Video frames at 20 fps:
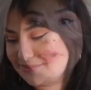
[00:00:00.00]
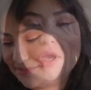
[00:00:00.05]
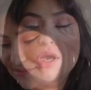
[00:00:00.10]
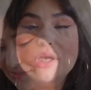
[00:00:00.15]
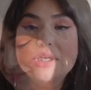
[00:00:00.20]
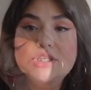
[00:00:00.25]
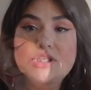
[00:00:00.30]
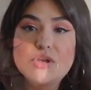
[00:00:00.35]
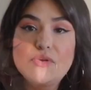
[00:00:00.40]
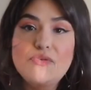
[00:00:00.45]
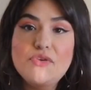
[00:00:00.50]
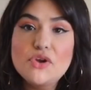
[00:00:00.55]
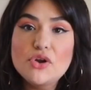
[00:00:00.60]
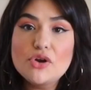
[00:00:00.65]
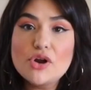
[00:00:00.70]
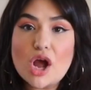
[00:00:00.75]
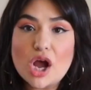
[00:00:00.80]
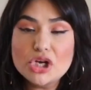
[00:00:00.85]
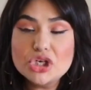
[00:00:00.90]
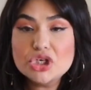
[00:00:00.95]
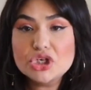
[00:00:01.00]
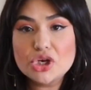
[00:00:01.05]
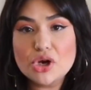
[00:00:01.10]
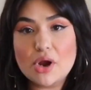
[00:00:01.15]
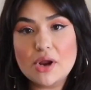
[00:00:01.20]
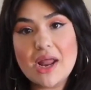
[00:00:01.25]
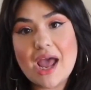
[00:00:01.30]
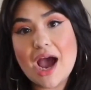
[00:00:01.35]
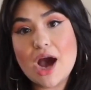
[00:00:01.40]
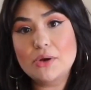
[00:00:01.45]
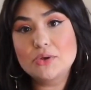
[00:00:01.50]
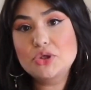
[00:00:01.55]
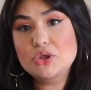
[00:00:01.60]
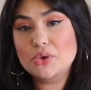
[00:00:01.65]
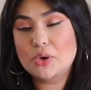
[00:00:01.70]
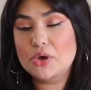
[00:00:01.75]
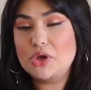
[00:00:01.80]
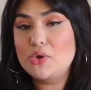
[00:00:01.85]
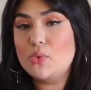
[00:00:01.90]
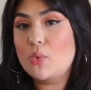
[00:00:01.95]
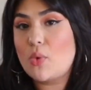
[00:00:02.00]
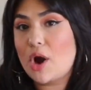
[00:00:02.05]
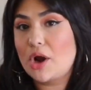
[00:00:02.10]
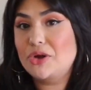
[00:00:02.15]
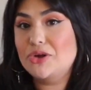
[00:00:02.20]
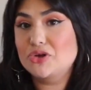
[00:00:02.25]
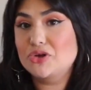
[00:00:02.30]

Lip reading: So if you're not sure on how short you want your